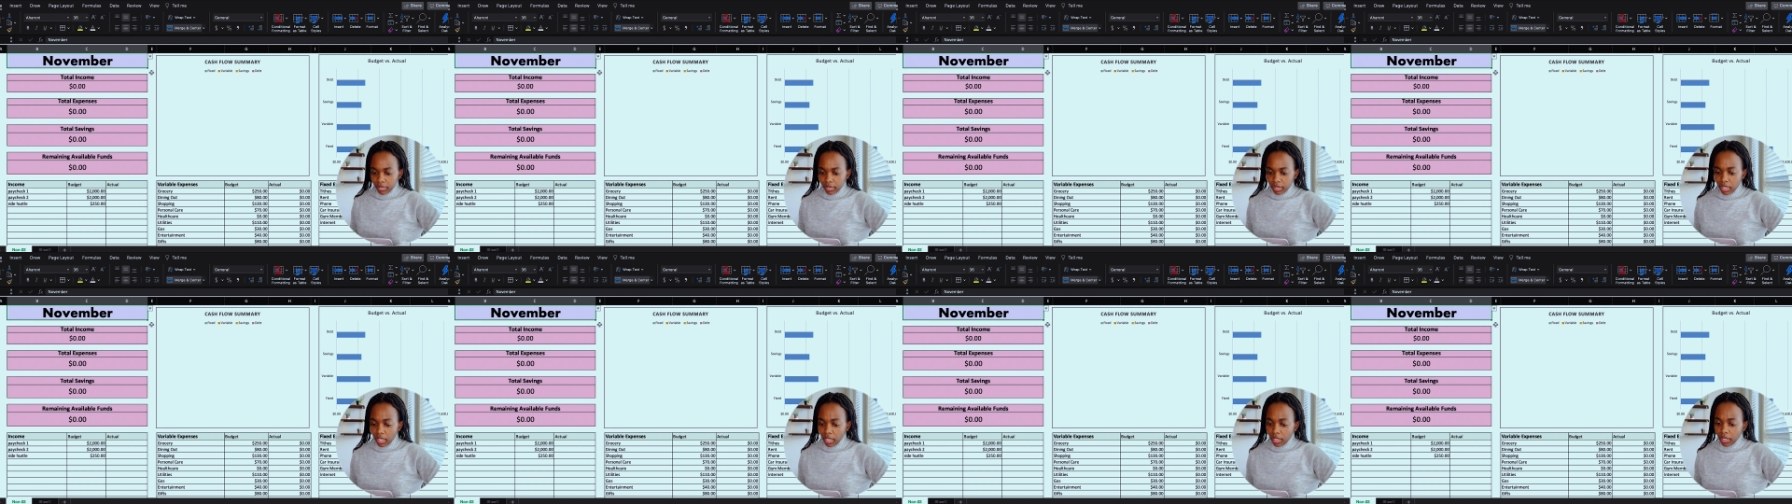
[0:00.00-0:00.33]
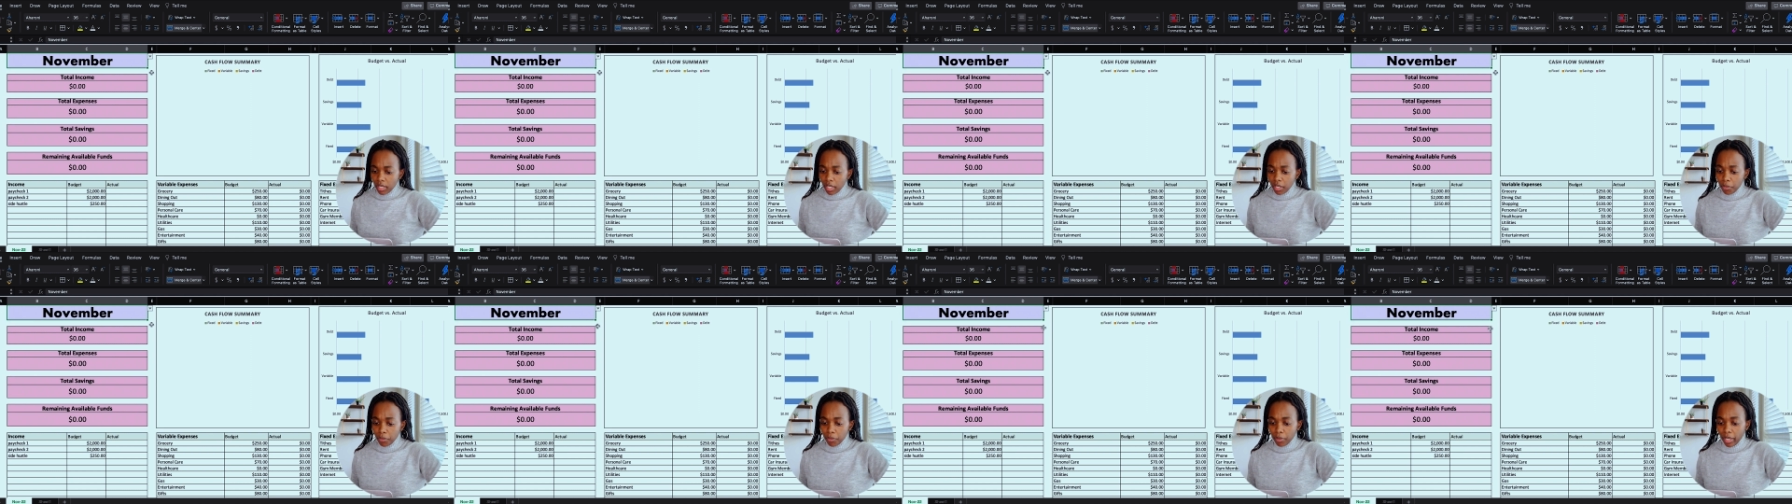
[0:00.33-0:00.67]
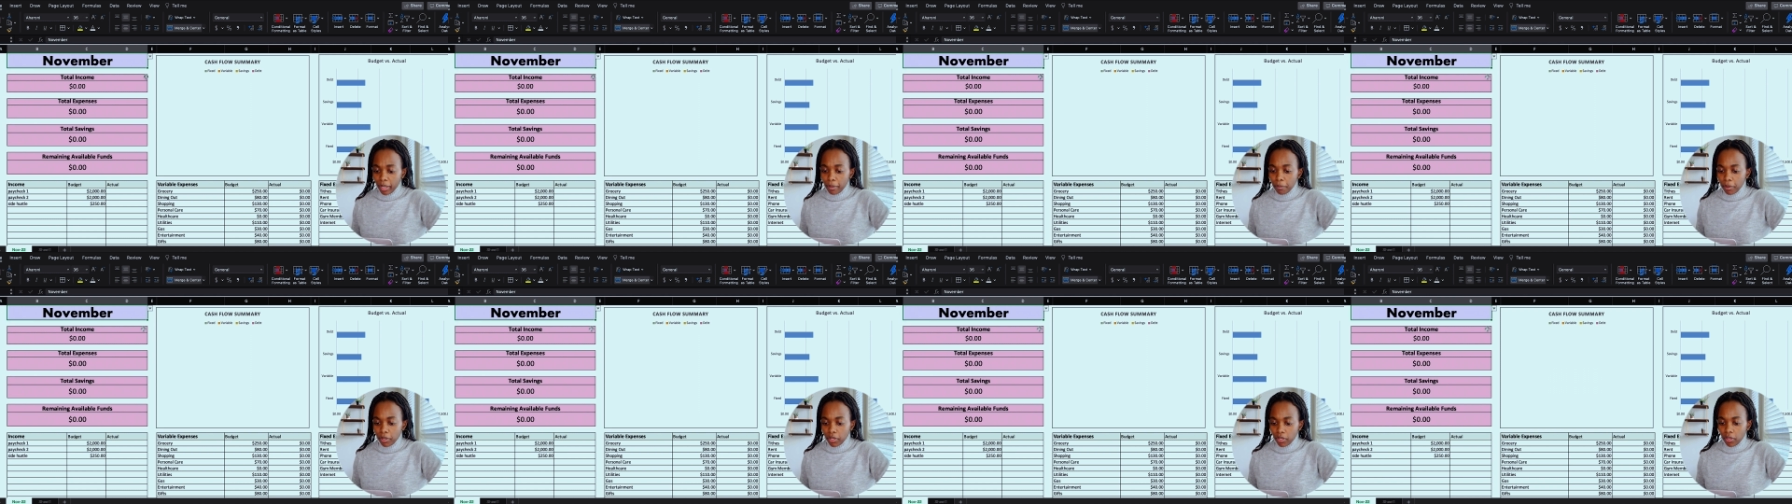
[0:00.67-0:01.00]
And then
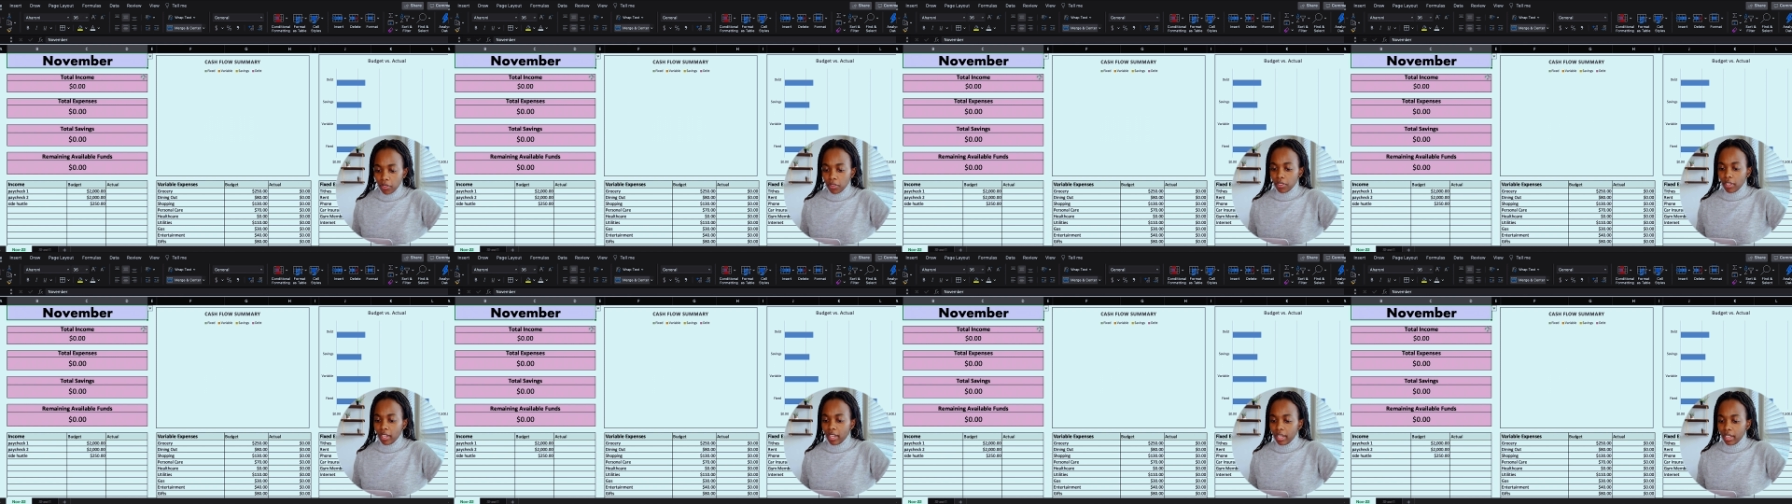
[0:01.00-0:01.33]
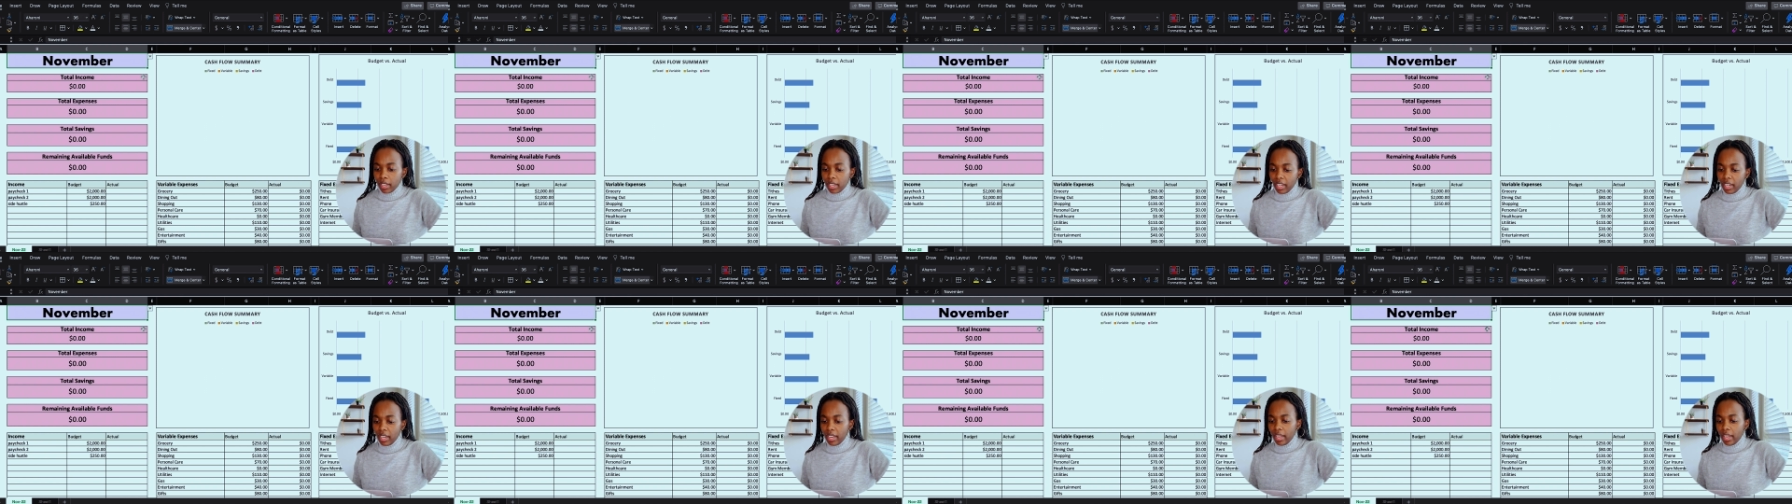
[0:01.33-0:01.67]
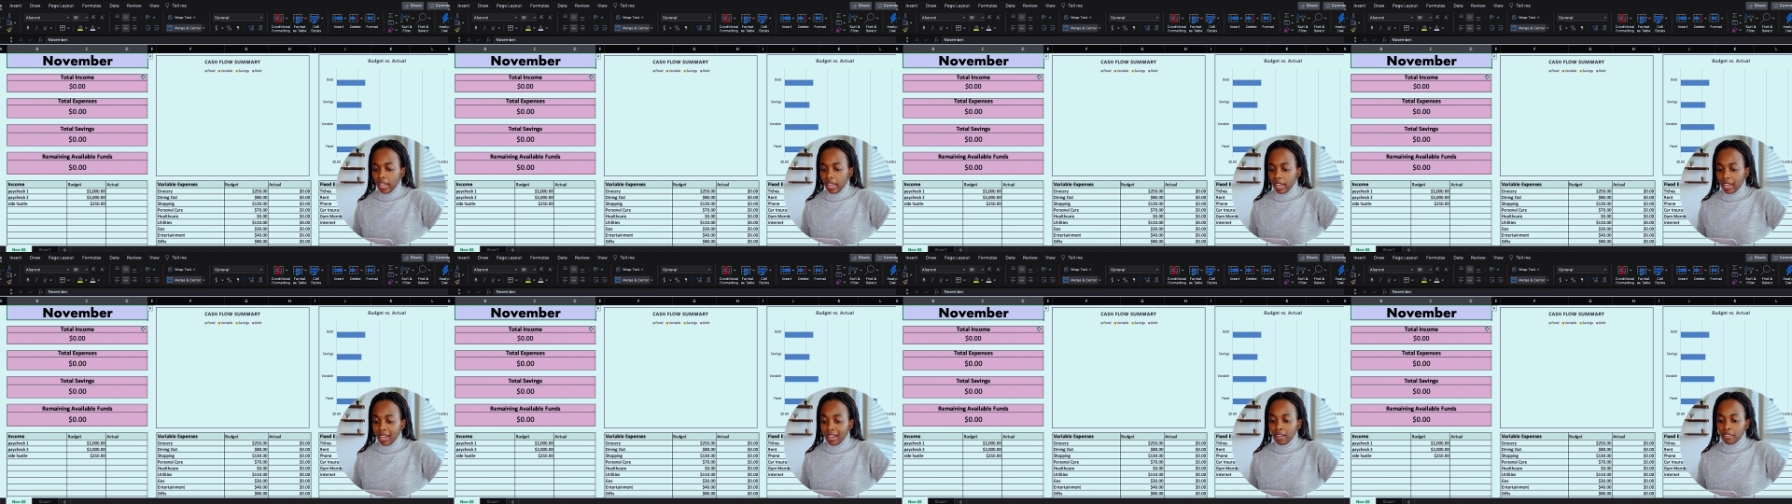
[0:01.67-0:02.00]
right below that, I
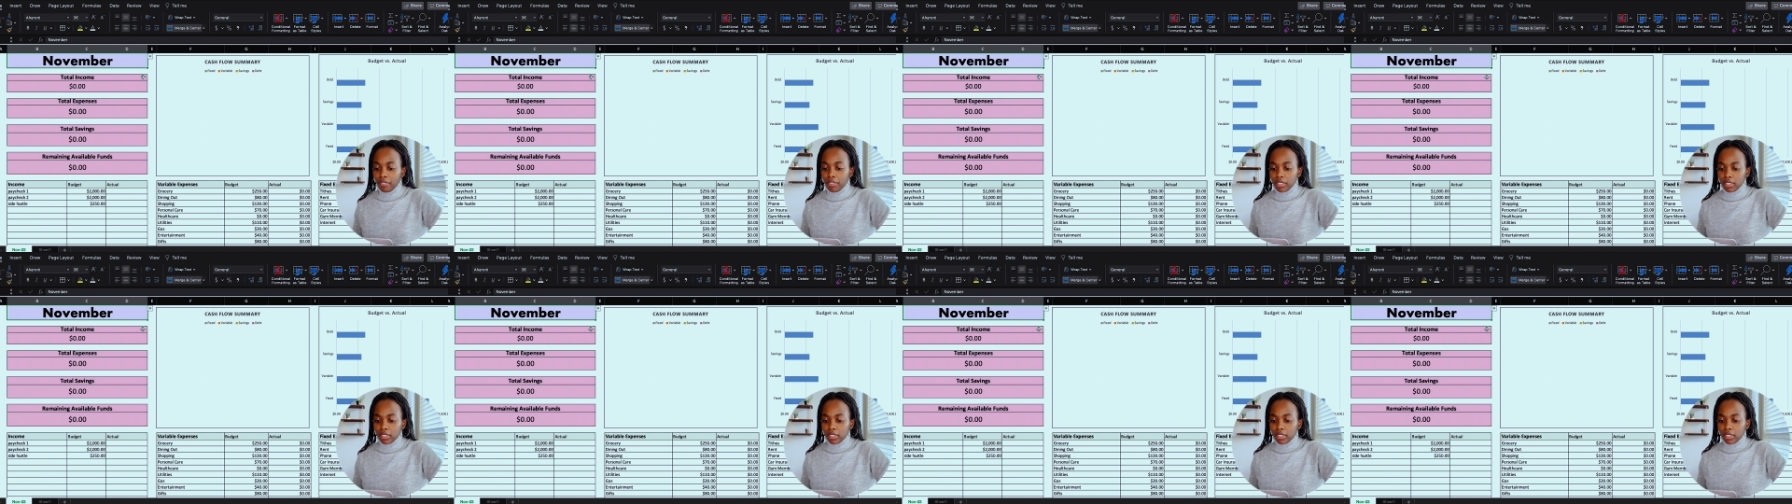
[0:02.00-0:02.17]
have